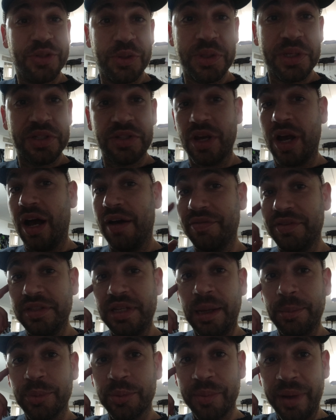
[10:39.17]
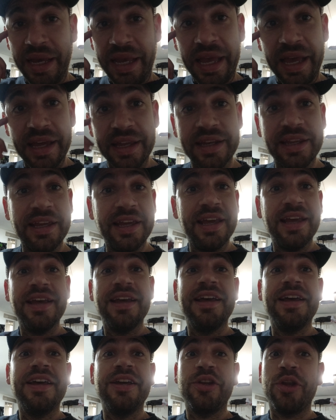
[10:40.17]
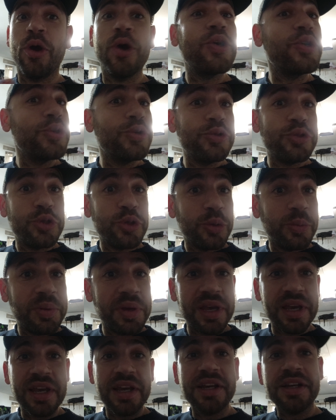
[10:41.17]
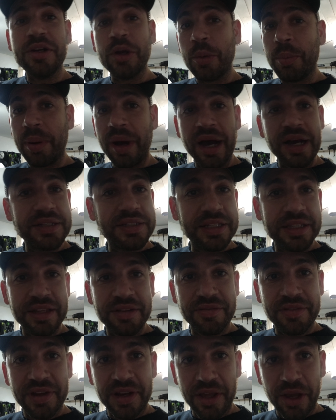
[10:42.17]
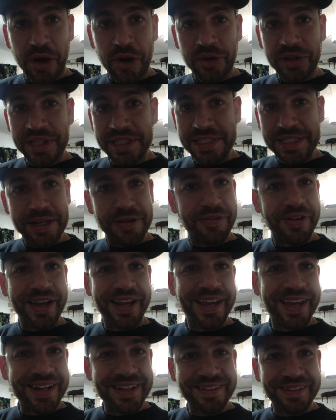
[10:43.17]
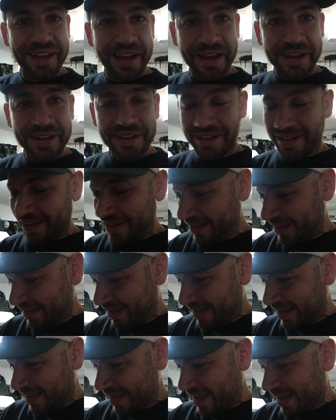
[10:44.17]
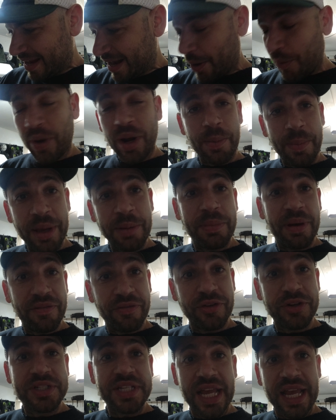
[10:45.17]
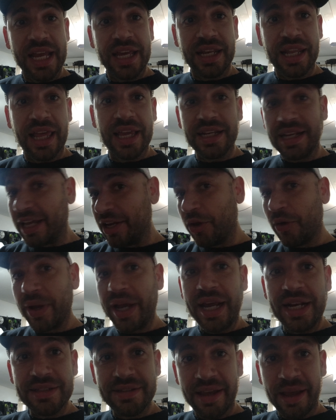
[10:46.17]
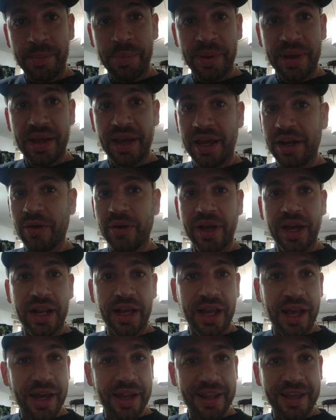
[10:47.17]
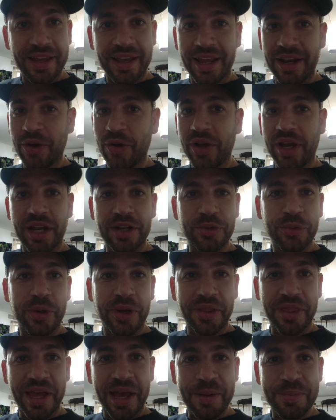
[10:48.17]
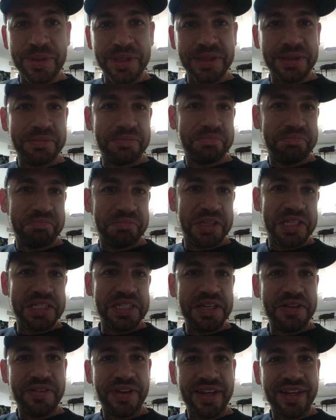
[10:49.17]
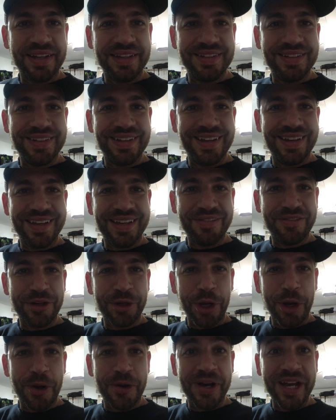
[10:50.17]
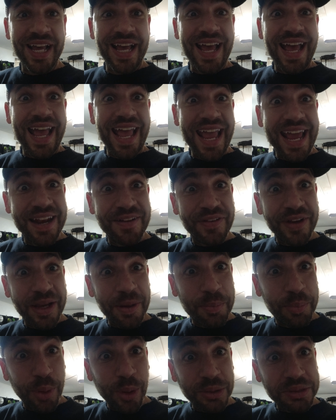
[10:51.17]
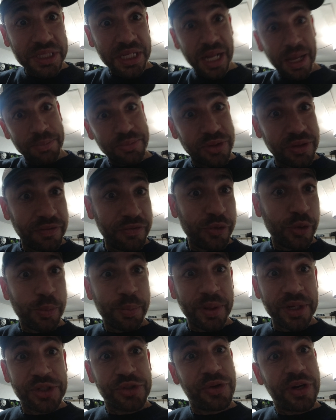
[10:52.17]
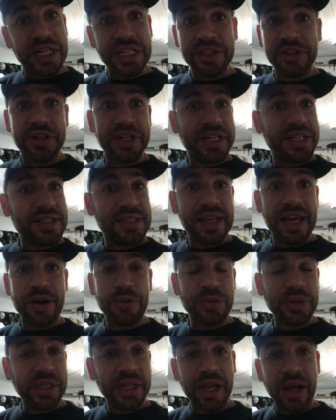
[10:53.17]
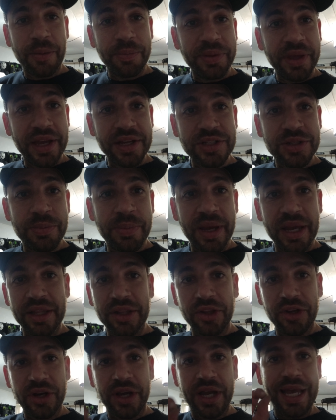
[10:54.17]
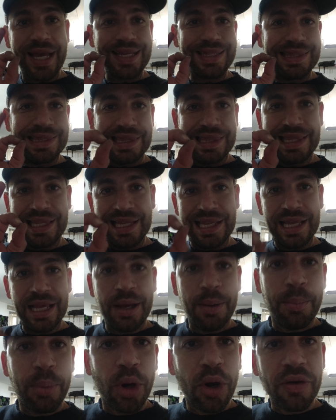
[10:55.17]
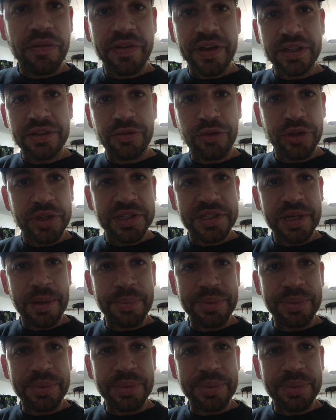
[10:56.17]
and do this off the top of my head. No YouTubing, no pausing the video. Let's see if I can get it done. And I want to make my first AN line. I know I got to tape it. I know I got to cut it. I know I got to do all that. But let's see if I can give it a go. And if I could bolt it up to the fuel pressure regulator, because that'll really help the engine bay look perfect for this